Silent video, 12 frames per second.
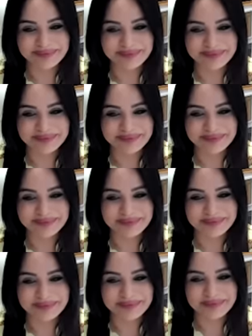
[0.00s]

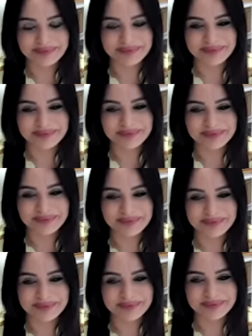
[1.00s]

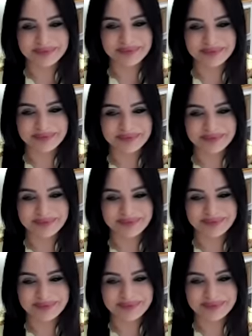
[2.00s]

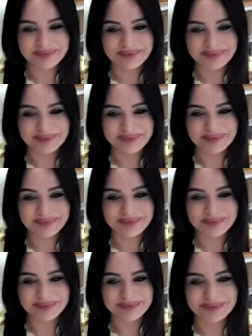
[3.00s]

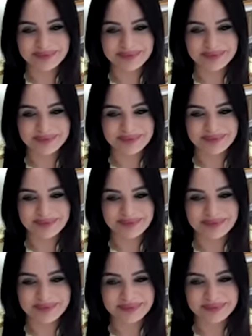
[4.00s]

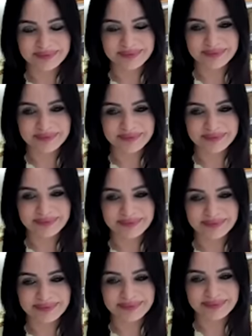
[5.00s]

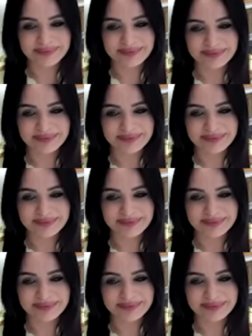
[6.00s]
[no speech]